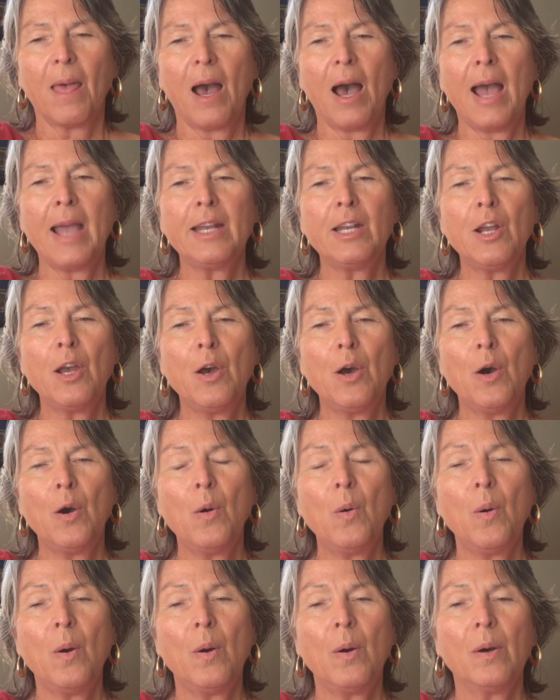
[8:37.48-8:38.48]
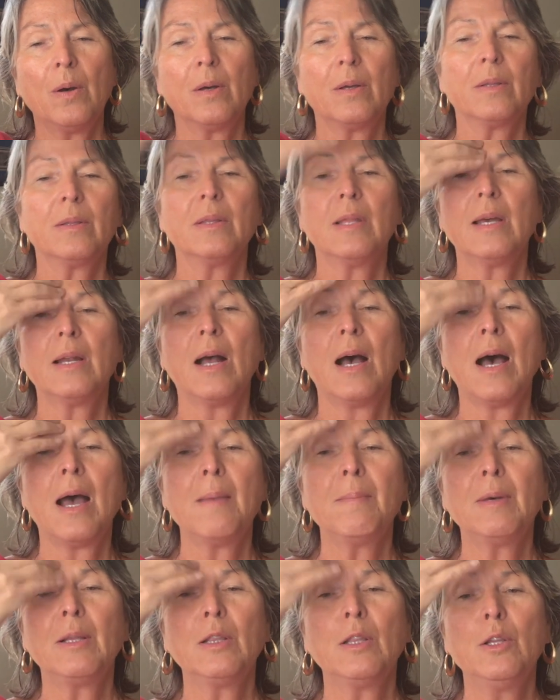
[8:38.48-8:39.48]
I know that
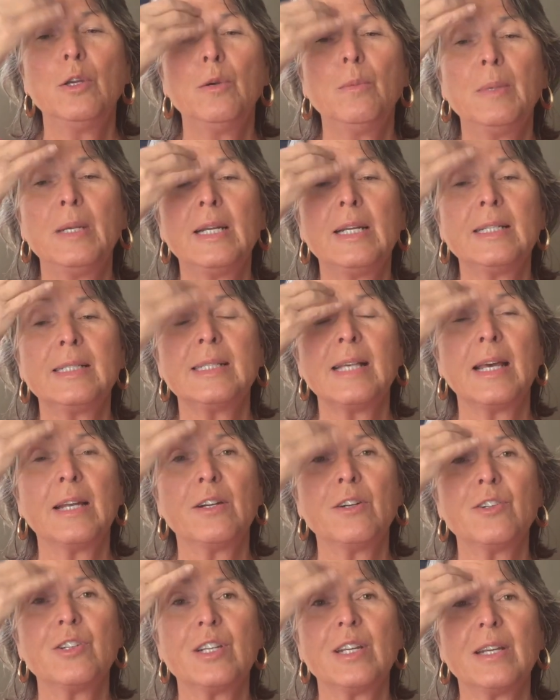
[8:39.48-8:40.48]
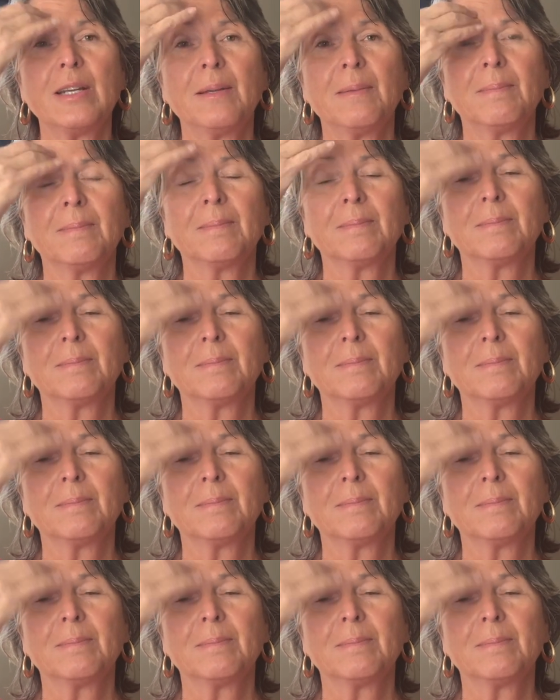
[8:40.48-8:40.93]
I'm a luminous energy,